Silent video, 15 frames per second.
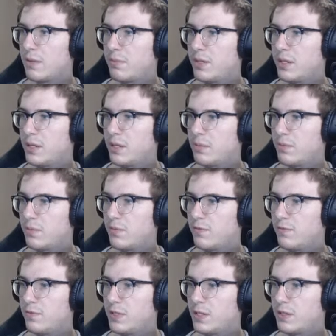the
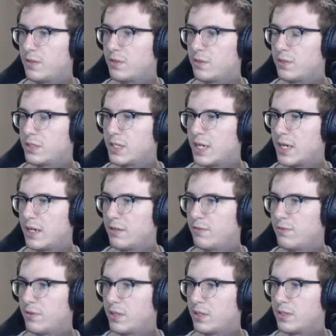vehicle tag
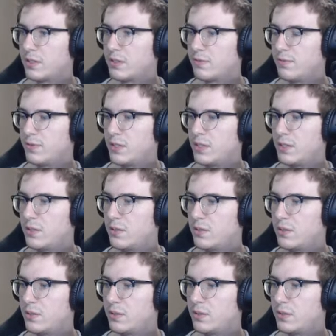for this.
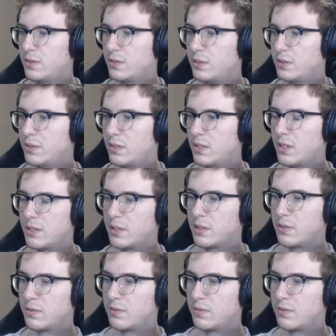Vehicle, or not the